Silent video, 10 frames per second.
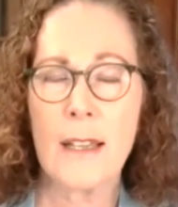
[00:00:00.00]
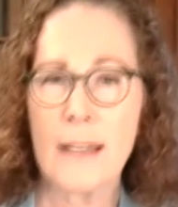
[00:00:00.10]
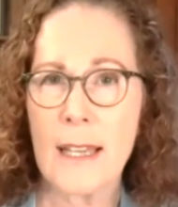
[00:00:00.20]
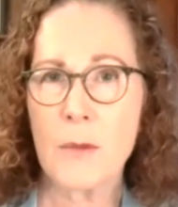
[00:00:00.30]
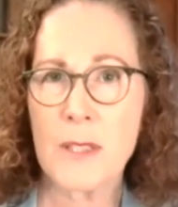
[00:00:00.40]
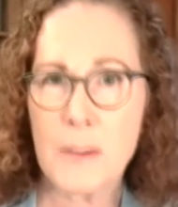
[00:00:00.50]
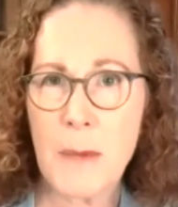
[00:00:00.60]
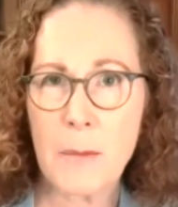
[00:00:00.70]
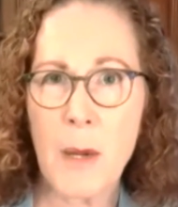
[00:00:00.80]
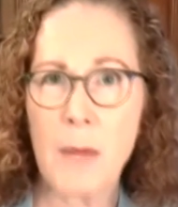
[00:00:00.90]
they
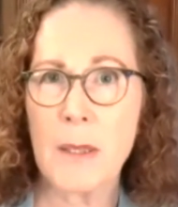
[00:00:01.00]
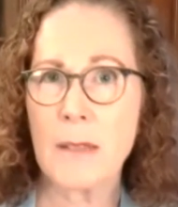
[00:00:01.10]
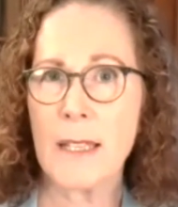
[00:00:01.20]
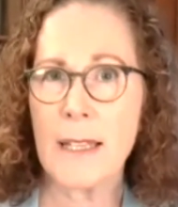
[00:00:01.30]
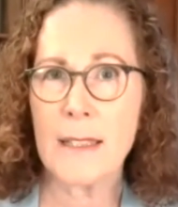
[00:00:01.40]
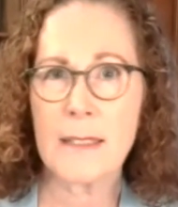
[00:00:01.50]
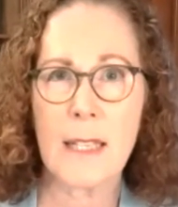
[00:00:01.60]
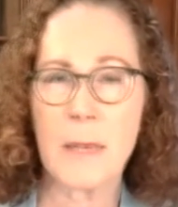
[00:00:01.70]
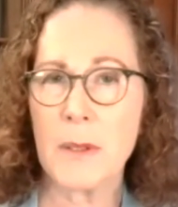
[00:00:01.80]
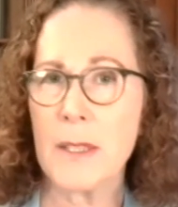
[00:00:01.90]
respect public lands,
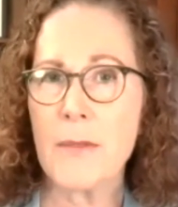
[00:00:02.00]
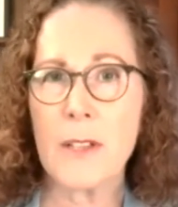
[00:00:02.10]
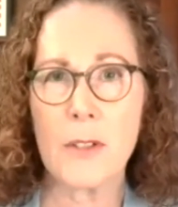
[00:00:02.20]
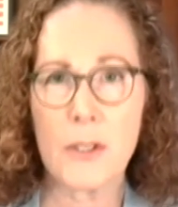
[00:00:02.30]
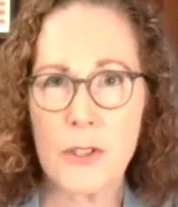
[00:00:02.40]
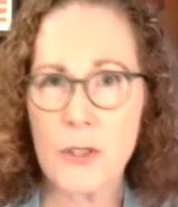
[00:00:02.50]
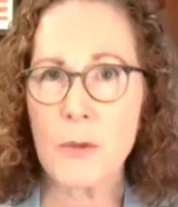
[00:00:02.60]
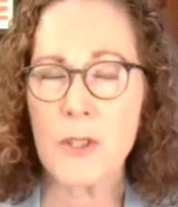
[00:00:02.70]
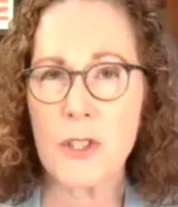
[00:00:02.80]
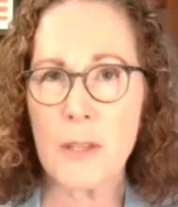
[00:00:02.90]
they believe in good
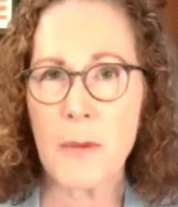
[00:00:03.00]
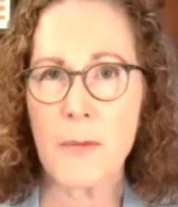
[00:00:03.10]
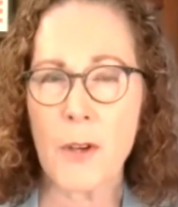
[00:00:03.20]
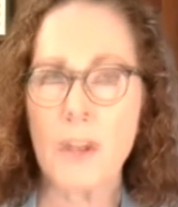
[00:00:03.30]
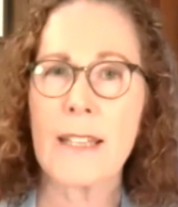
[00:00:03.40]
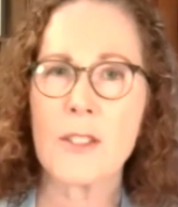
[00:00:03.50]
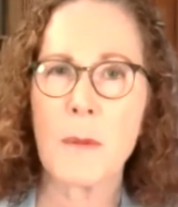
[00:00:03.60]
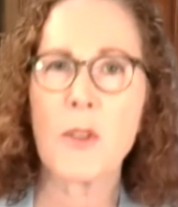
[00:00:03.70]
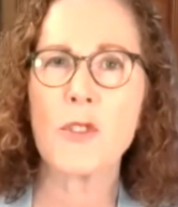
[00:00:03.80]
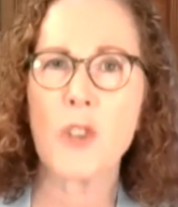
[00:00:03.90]
stewardship of our lands,
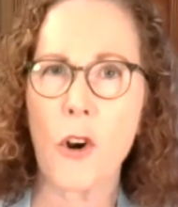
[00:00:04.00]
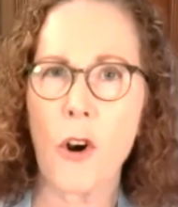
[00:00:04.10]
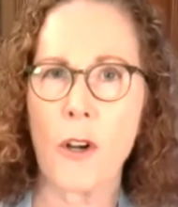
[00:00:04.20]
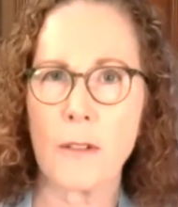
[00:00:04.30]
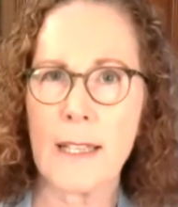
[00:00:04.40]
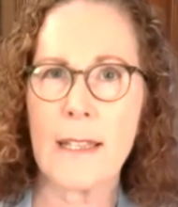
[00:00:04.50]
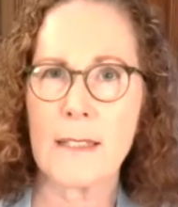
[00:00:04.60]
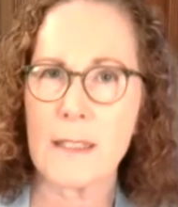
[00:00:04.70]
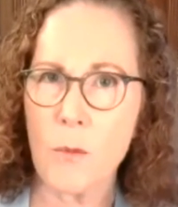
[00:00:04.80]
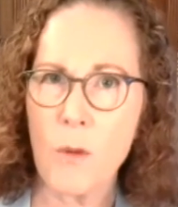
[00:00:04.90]
but those are our
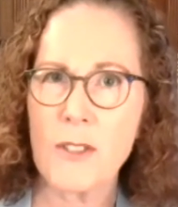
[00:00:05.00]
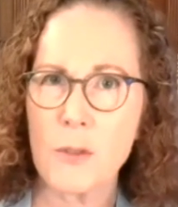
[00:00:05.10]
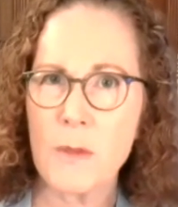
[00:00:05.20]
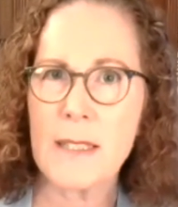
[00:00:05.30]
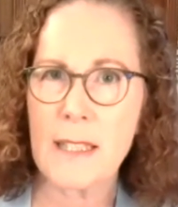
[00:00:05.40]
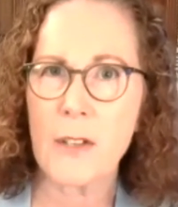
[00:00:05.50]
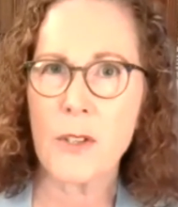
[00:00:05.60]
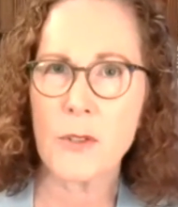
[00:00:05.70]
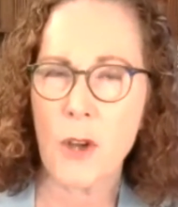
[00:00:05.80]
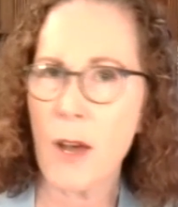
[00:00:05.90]
lands. And once we sell
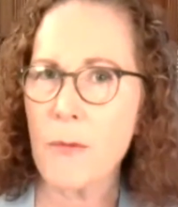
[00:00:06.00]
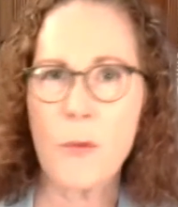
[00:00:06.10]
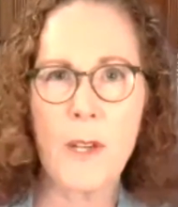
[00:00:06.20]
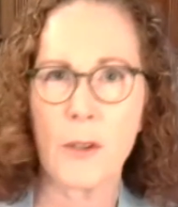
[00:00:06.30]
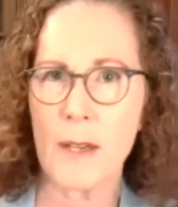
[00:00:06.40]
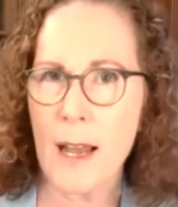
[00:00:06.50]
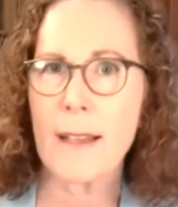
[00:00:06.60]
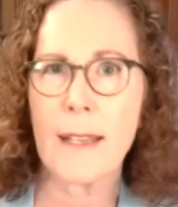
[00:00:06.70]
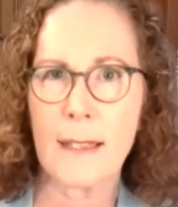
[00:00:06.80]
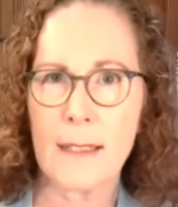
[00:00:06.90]
those off, we are
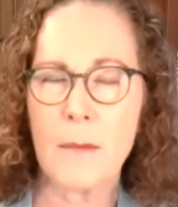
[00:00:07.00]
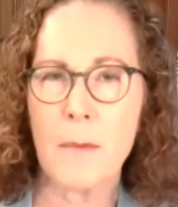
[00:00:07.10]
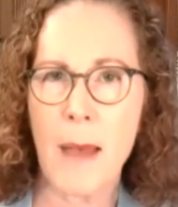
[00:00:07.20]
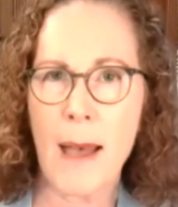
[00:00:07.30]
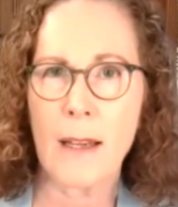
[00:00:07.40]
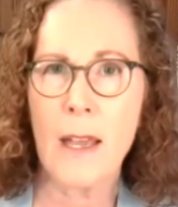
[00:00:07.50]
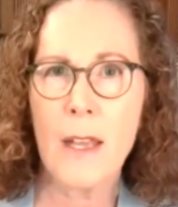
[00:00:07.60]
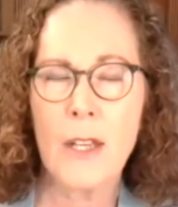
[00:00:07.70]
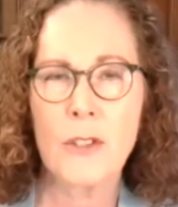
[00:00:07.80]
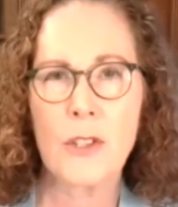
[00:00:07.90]
not getting them back.
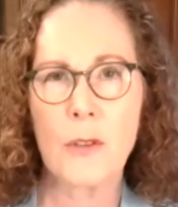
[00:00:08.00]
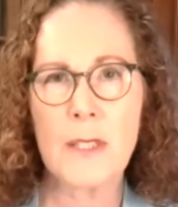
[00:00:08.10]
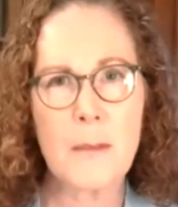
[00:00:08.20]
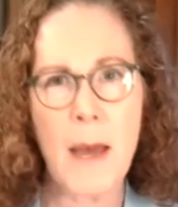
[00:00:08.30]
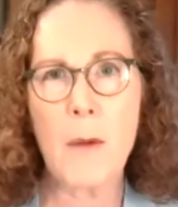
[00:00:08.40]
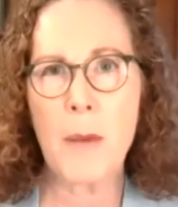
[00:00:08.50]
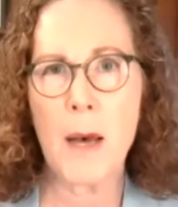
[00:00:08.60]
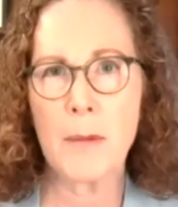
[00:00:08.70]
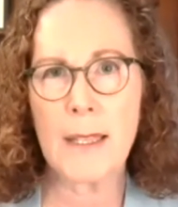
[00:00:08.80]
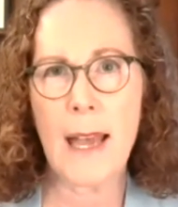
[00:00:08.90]
So it's about
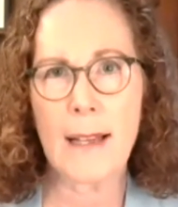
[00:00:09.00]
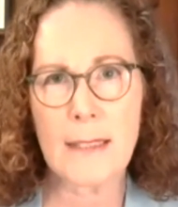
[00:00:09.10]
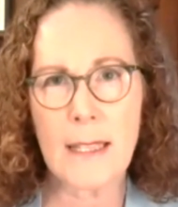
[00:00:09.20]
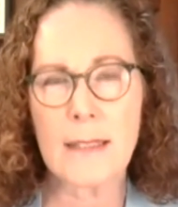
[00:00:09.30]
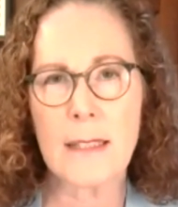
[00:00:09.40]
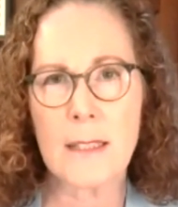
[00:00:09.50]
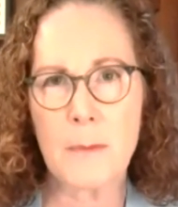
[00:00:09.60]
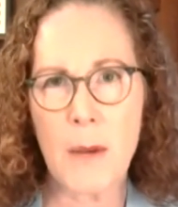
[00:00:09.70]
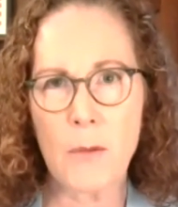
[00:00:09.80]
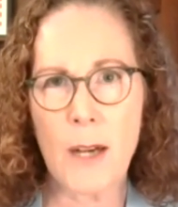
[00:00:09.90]
public access, it's
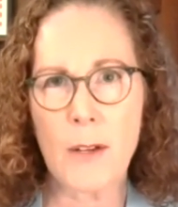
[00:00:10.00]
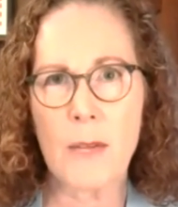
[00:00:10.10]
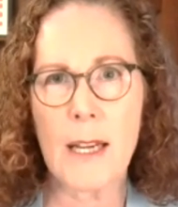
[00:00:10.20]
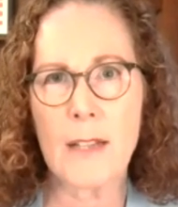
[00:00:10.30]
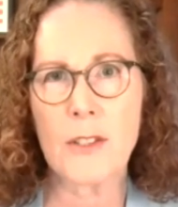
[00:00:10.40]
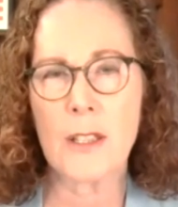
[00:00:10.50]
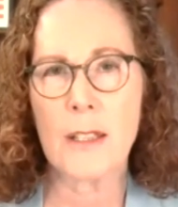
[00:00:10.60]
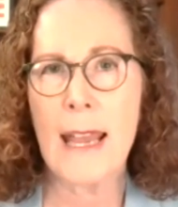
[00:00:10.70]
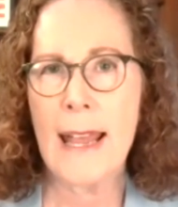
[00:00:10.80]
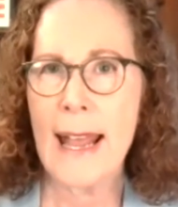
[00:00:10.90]
about
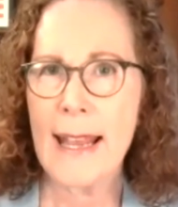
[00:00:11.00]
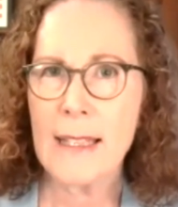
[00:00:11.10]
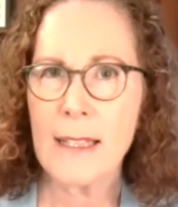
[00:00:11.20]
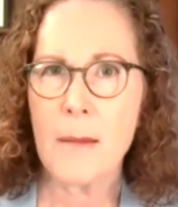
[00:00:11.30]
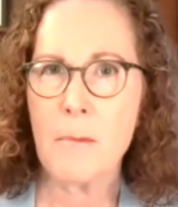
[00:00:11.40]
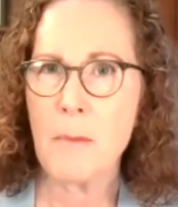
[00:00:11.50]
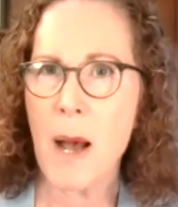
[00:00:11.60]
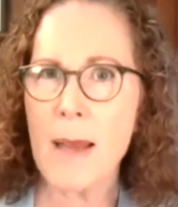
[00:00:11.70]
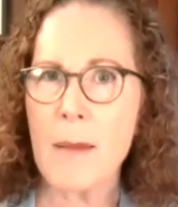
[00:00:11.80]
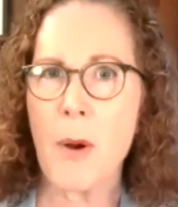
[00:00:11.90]
recreation, and in a
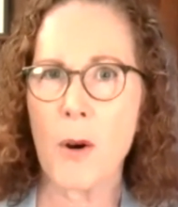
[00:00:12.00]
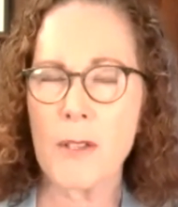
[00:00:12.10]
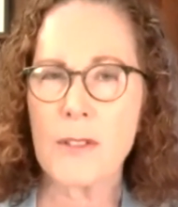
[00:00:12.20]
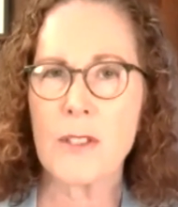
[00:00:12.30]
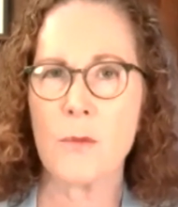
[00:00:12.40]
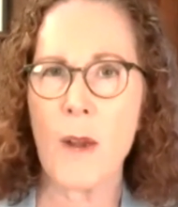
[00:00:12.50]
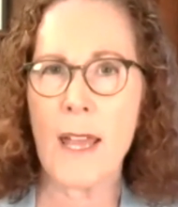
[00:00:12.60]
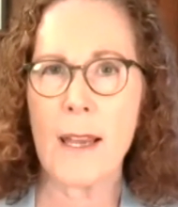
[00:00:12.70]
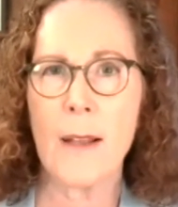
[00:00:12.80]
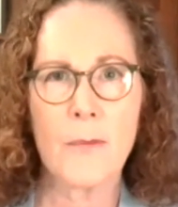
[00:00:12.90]
bipartisan
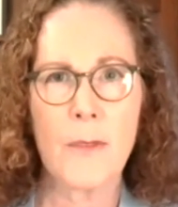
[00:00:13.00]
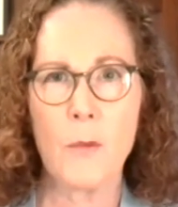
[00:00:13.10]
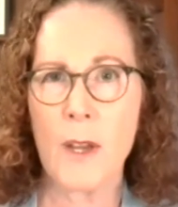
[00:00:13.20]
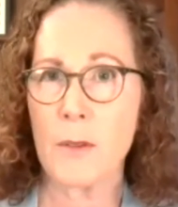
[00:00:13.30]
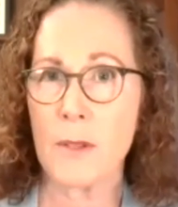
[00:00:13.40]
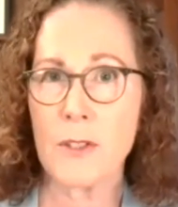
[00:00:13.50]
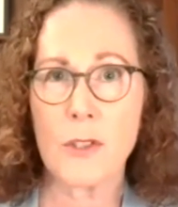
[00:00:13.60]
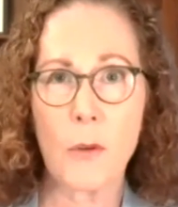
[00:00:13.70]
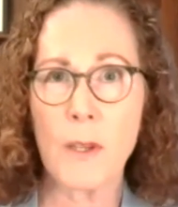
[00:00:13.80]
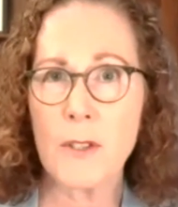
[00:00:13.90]
way, whether it's
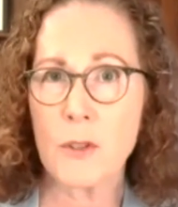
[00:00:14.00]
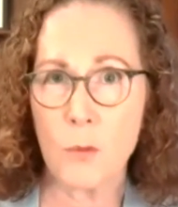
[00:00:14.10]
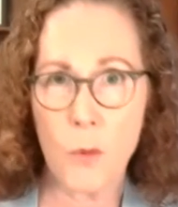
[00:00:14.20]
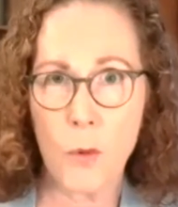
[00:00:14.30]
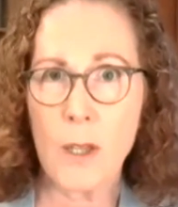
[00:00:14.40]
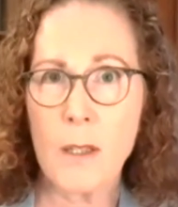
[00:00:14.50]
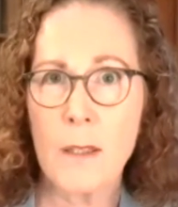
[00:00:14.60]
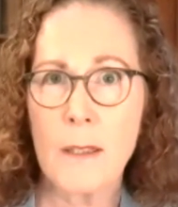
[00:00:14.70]
going to war,